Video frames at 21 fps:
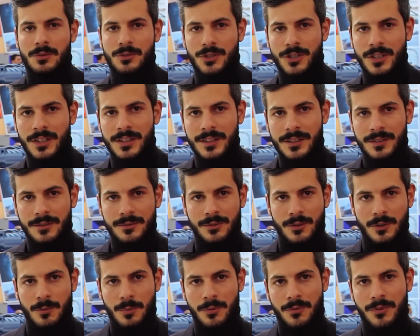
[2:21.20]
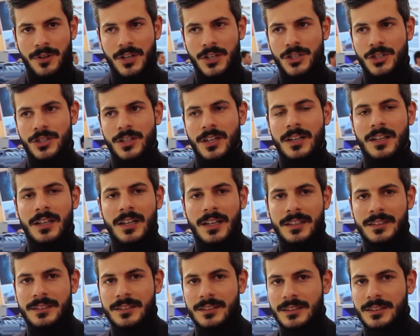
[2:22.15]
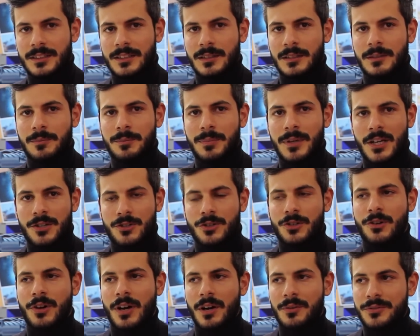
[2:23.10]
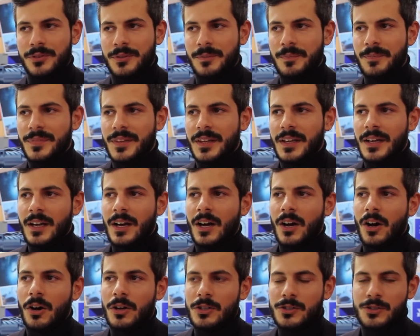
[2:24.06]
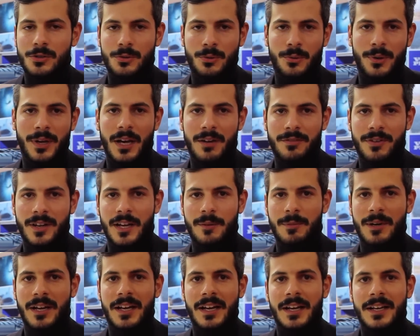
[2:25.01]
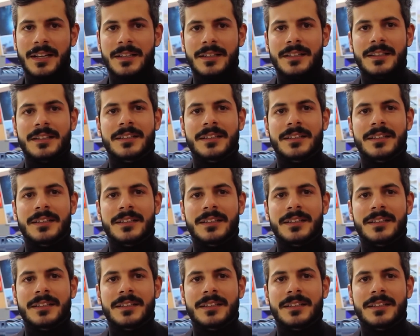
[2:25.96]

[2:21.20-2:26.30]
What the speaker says: shield for professional and pleasure craft. Also, we have Hemahan